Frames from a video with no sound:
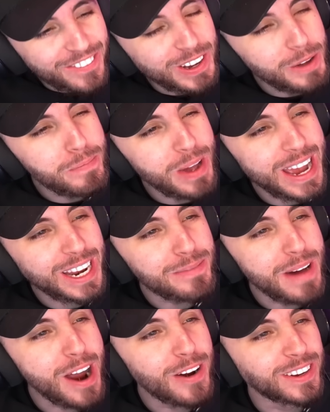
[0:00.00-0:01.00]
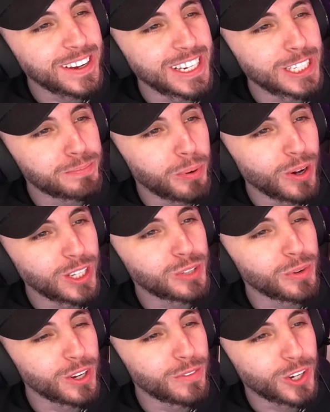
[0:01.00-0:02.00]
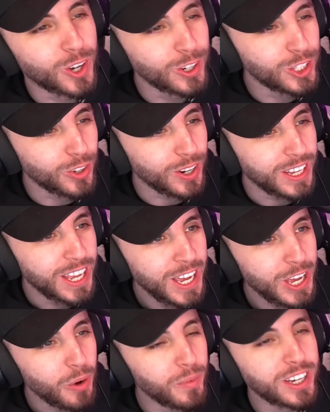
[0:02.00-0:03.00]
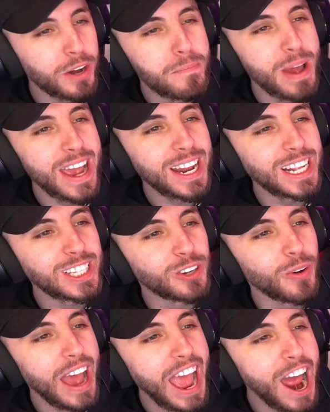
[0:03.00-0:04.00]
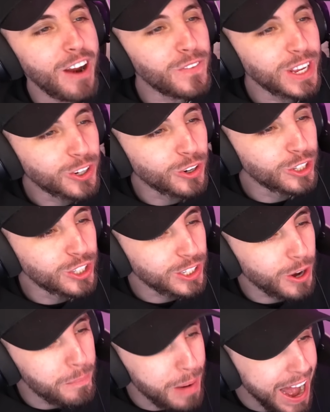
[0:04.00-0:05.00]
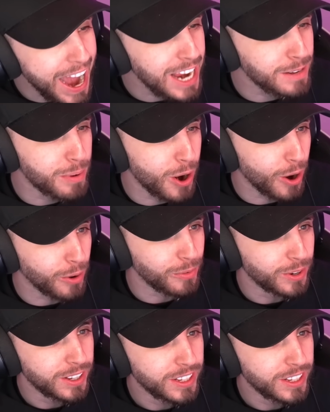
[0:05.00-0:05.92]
even comparing America at this point to another country. We compared it to every country combined, bro